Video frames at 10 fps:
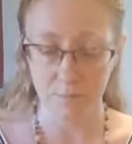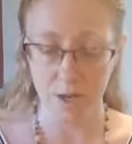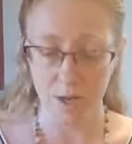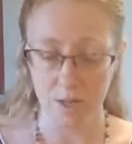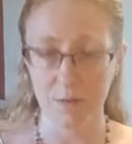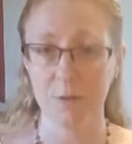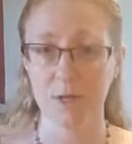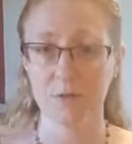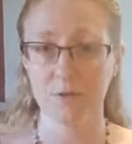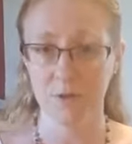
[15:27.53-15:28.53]
I
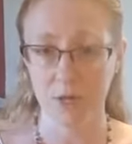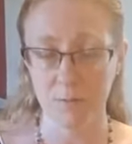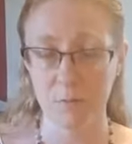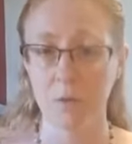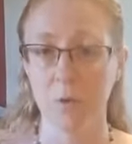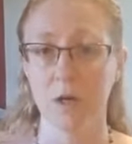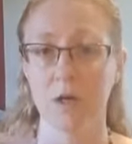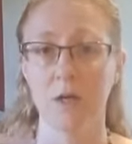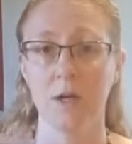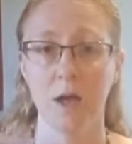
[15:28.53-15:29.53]
committed to drinking more
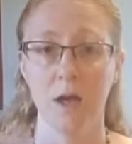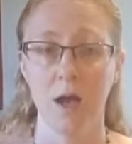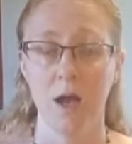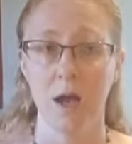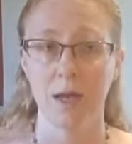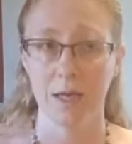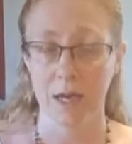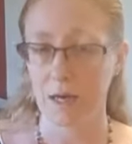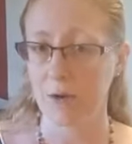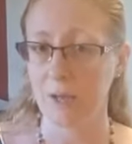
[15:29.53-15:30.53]
water. I
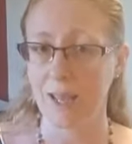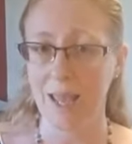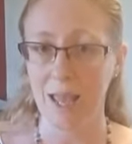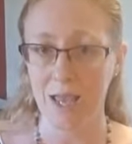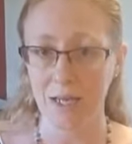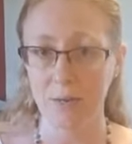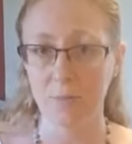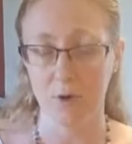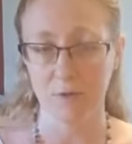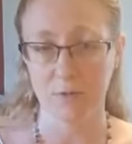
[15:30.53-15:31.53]
cut out any
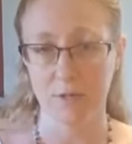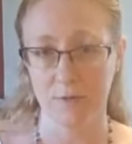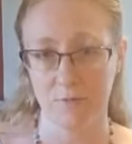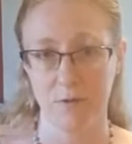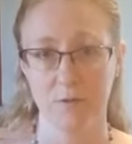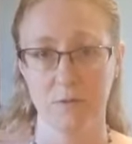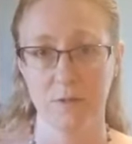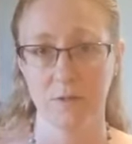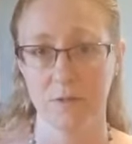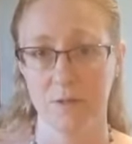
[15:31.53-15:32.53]
processed foods.
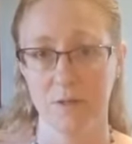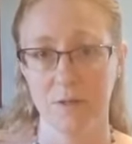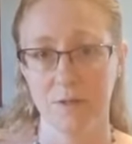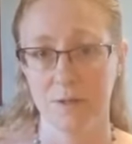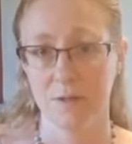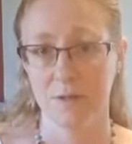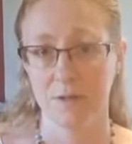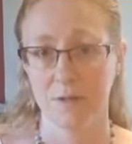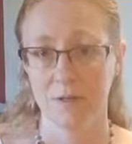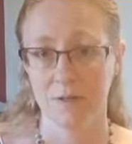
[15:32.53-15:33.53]

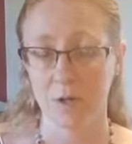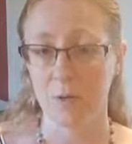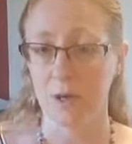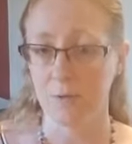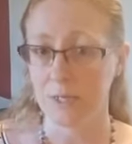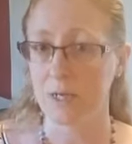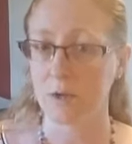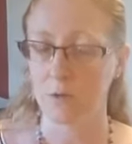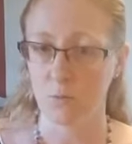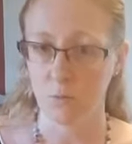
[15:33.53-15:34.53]
So I was
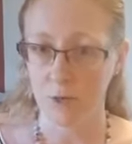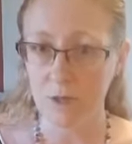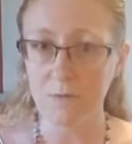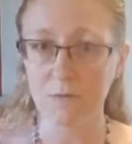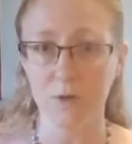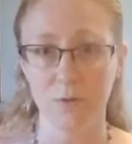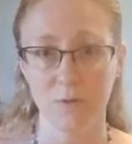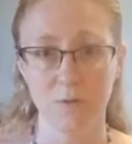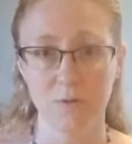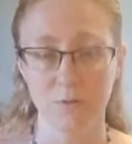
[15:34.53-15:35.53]
eating real
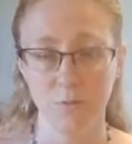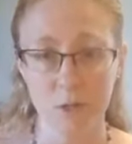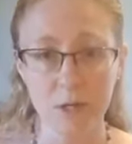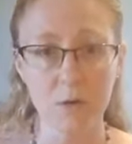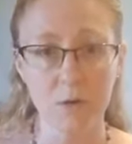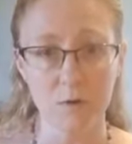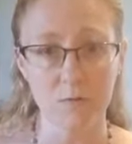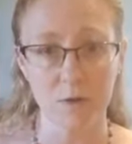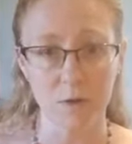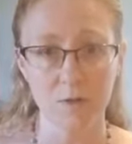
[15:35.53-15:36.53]
food, real whole
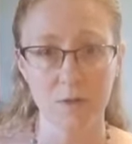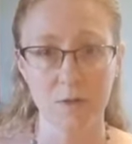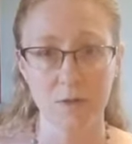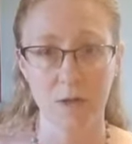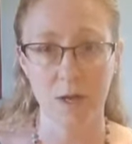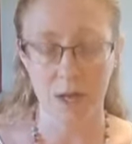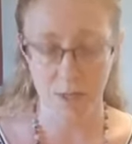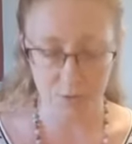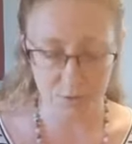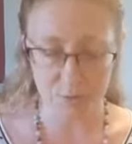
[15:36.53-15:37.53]
food. I
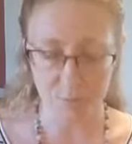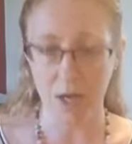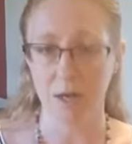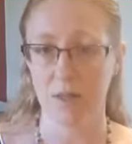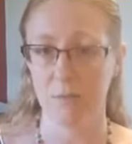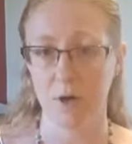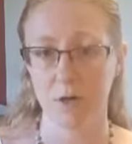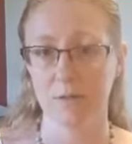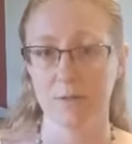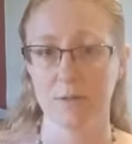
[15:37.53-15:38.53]
used to buy the
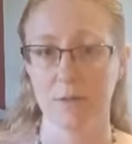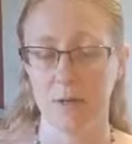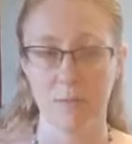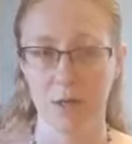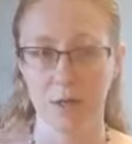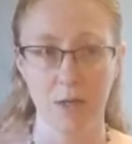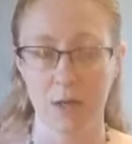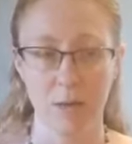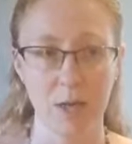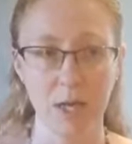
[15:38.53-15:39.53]
boxes, and I'm not going to
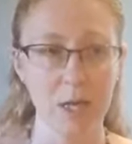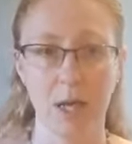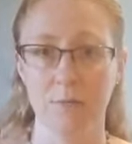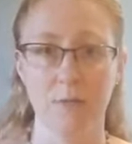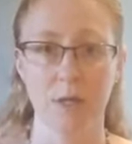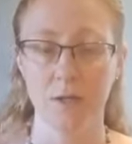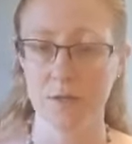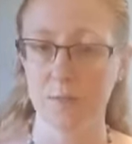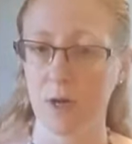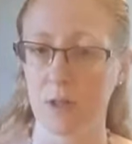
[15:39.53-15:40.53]
name any names. I used
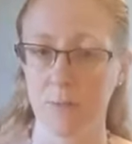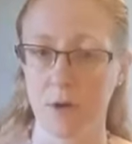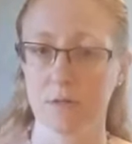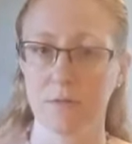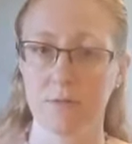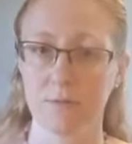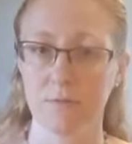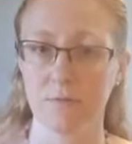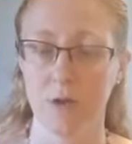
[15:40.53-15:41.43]
to buy the boxes of